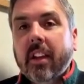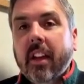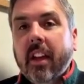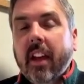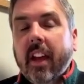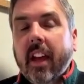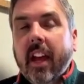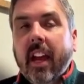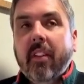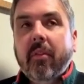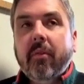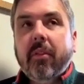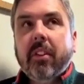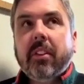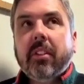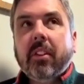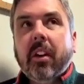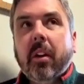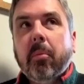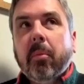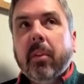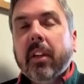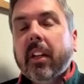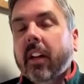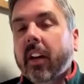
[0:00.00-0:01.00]
Every
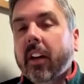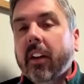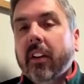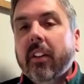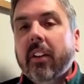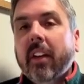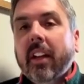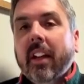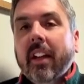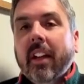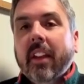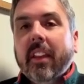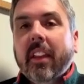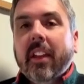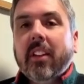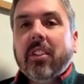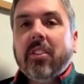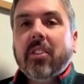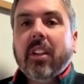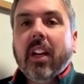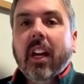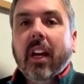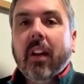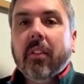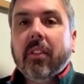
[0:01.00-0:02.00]
time we go, there's
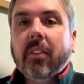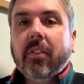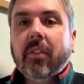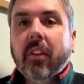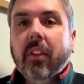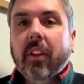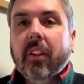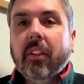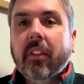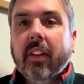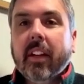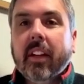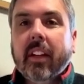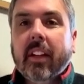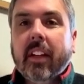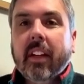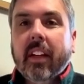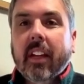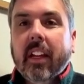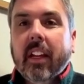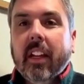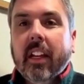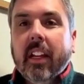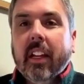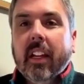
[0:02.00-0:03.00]
shelves full of it.
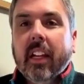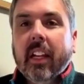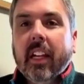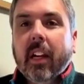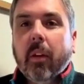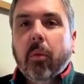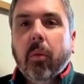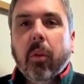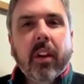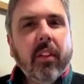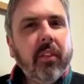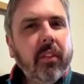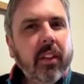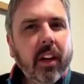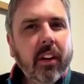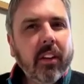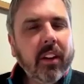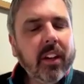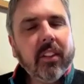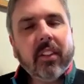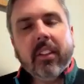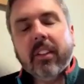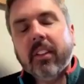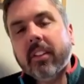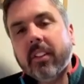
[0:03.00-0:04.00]
You know, what if there isn't?